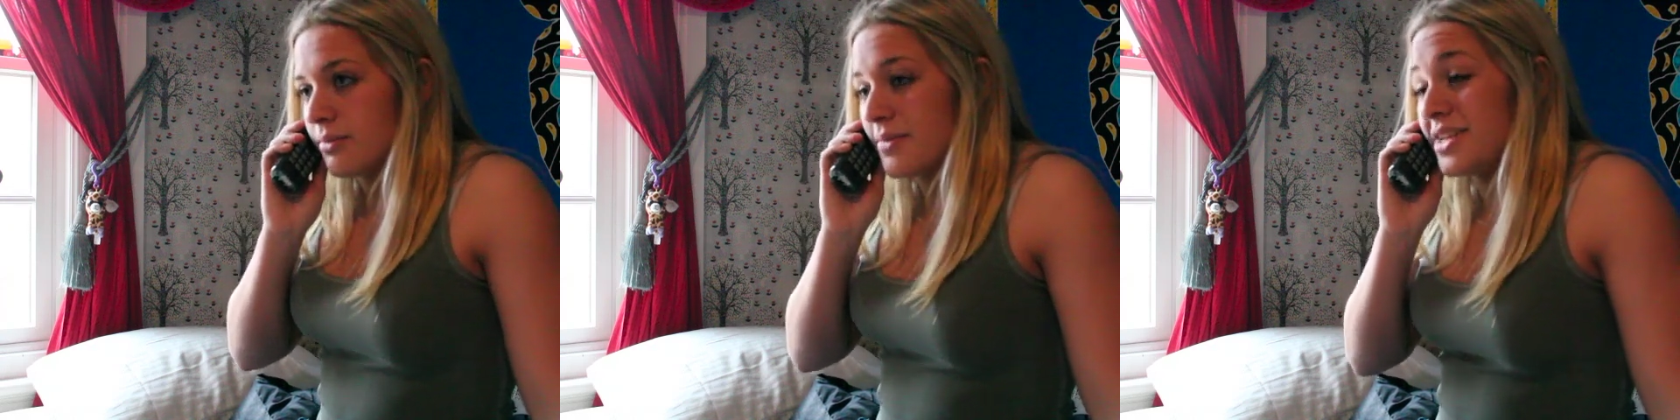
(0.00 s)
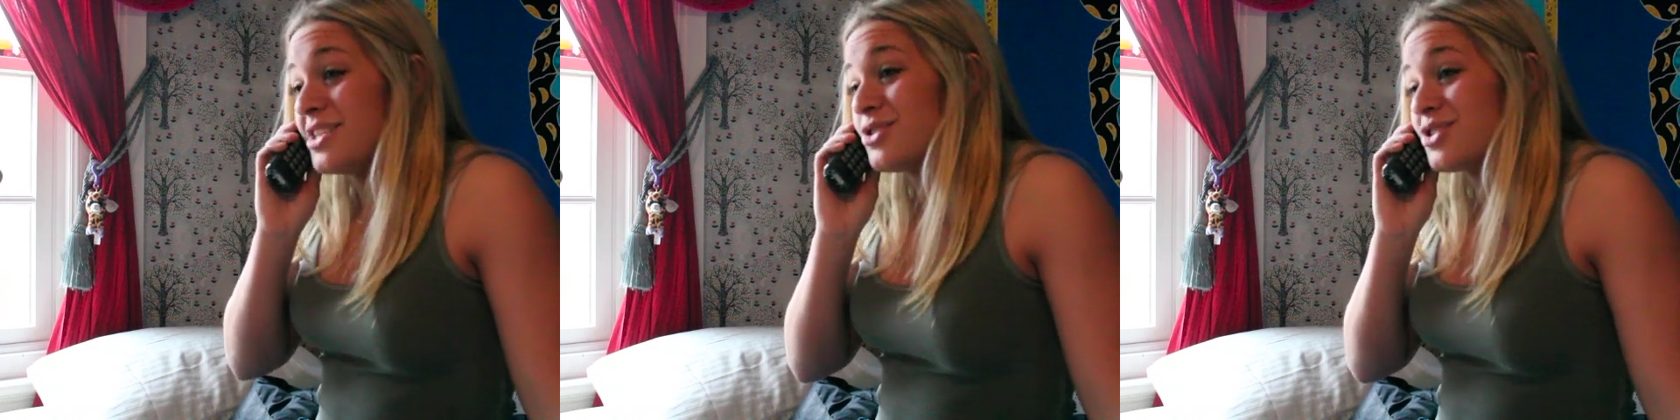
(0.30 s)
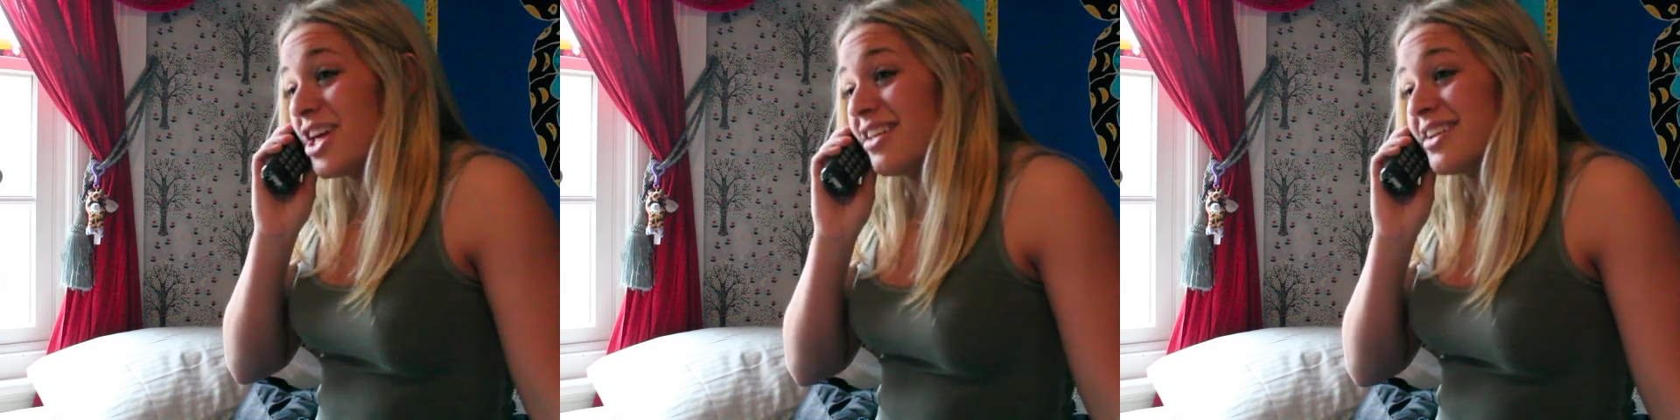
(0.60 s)
My teacher's
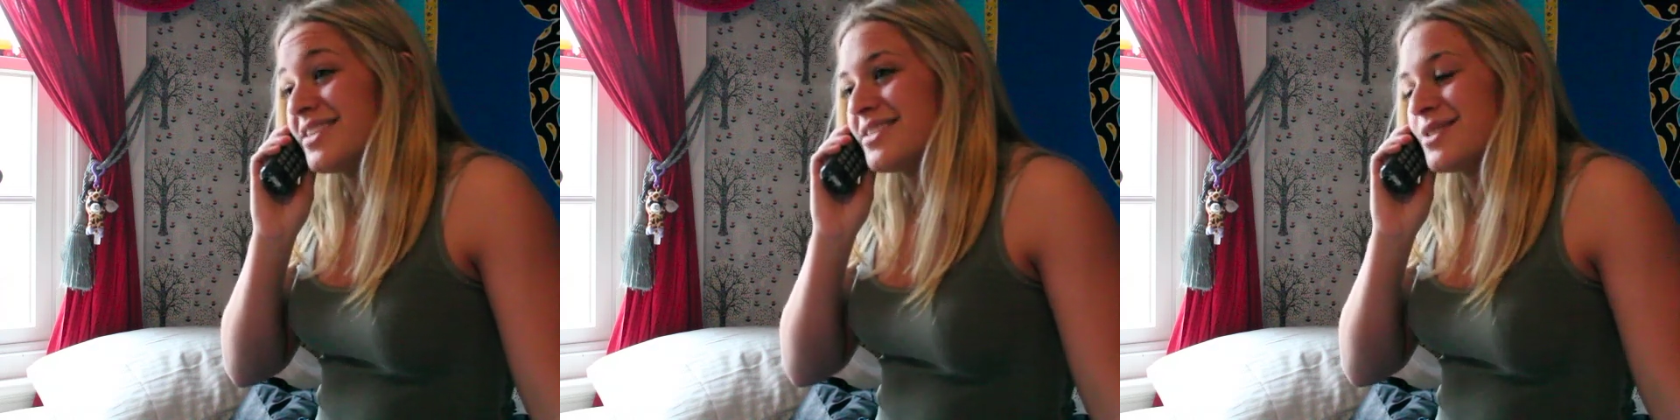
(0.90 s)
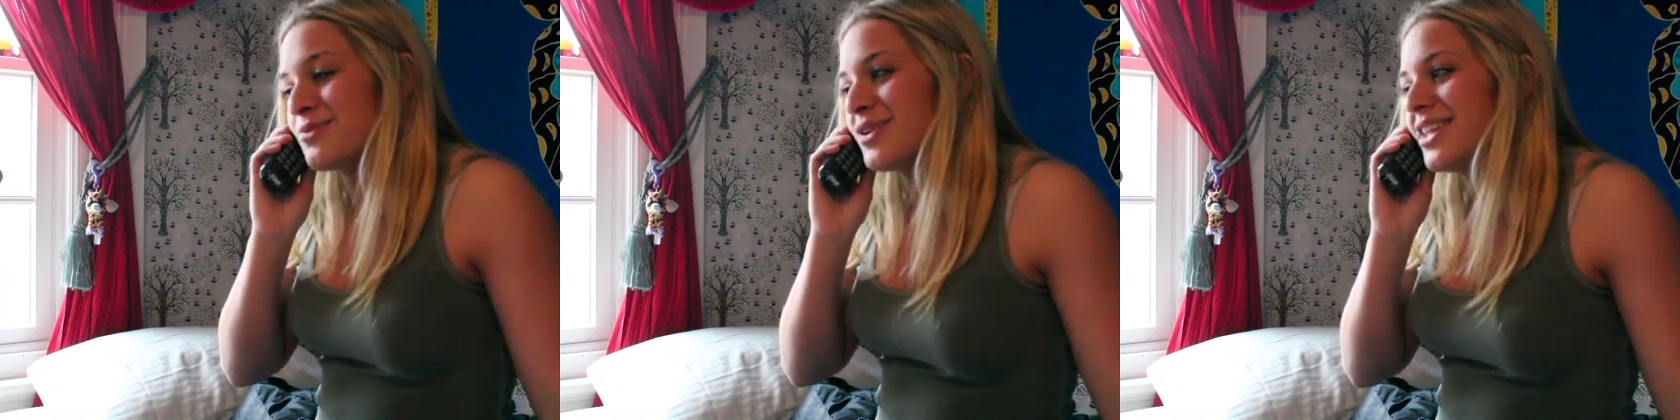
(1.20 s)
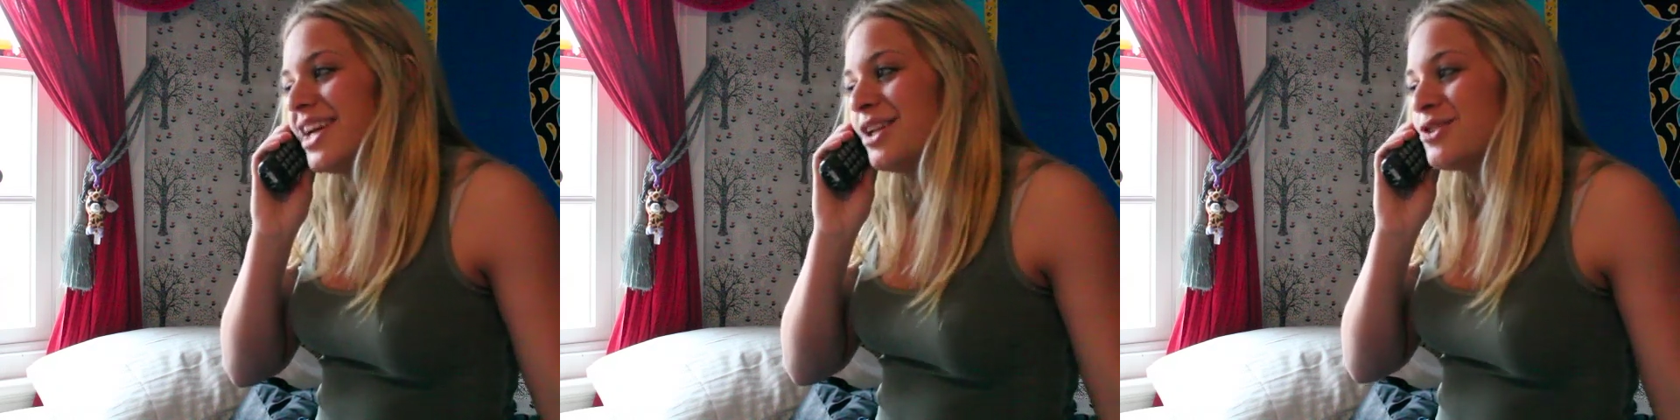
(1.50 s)
telling us this
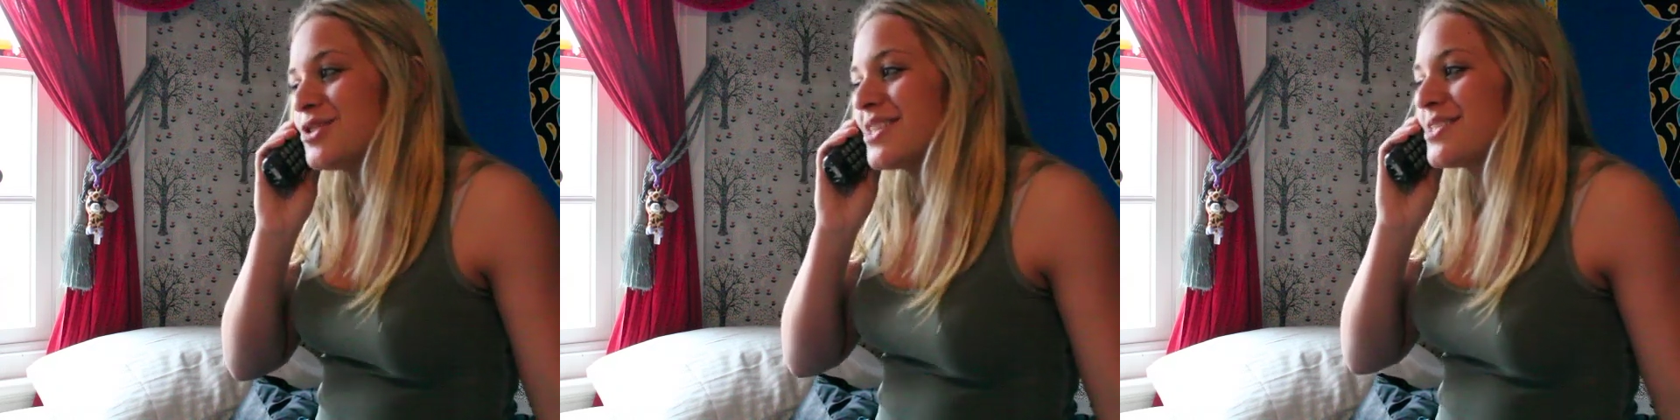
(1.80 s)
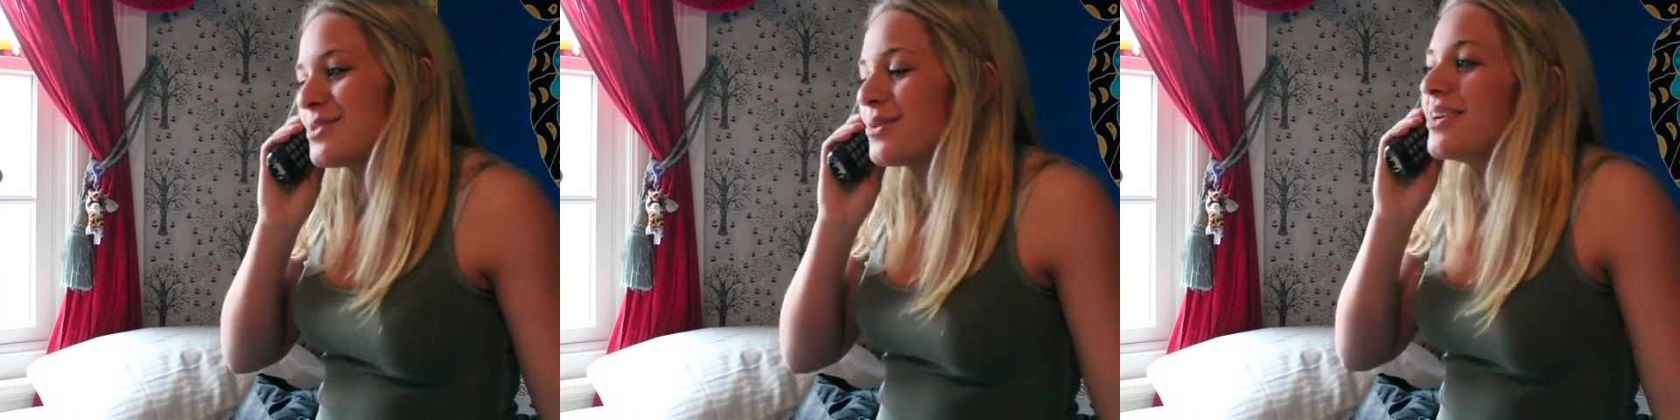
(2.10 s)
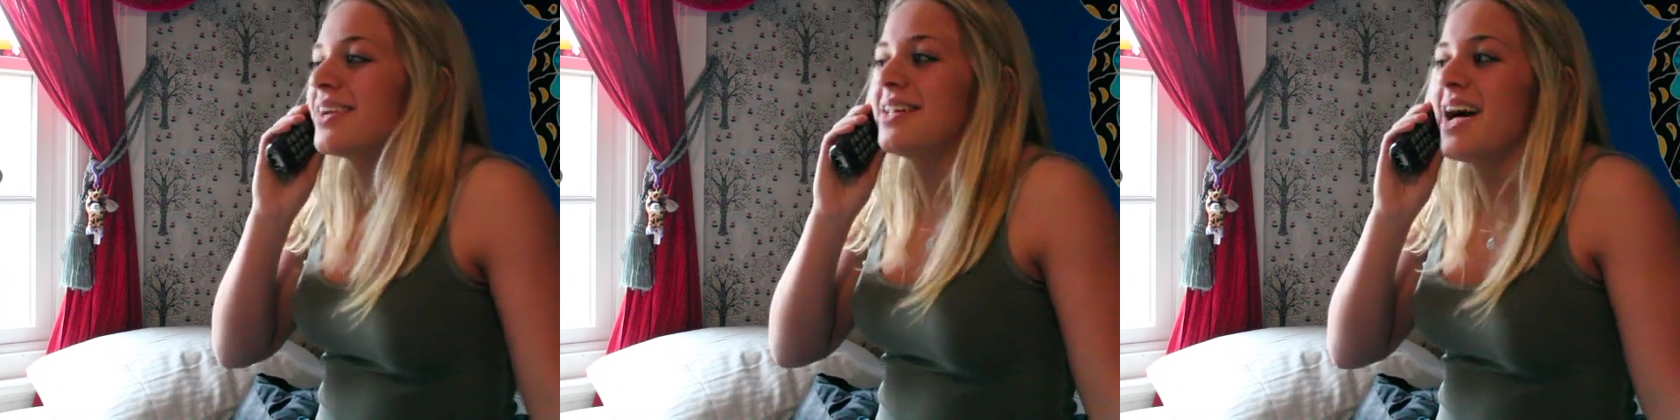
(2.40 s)
really interesting
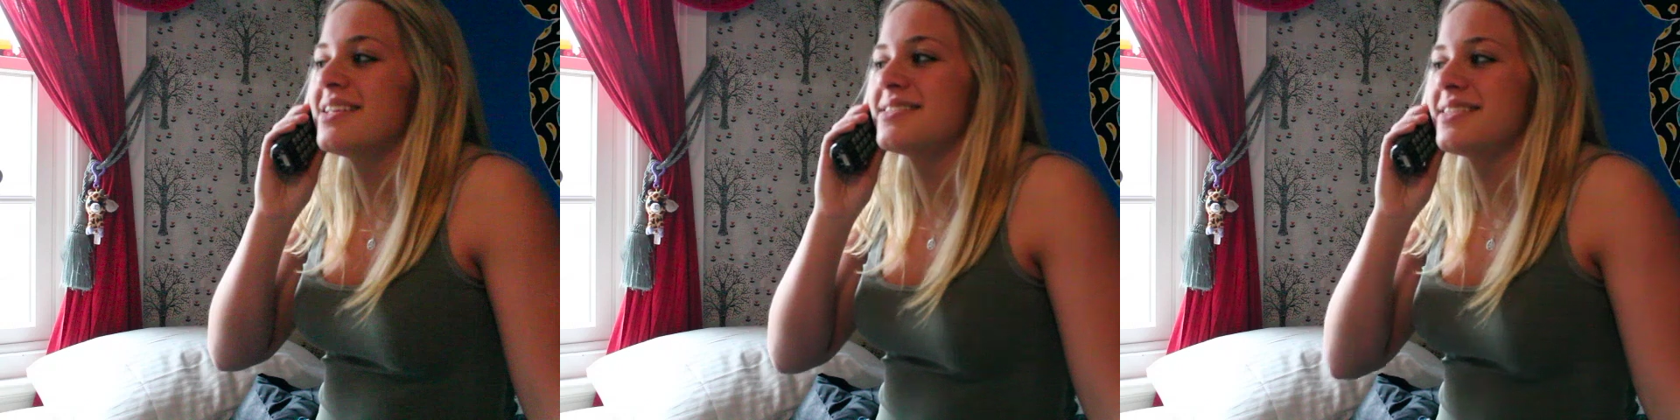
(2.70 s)
story in class,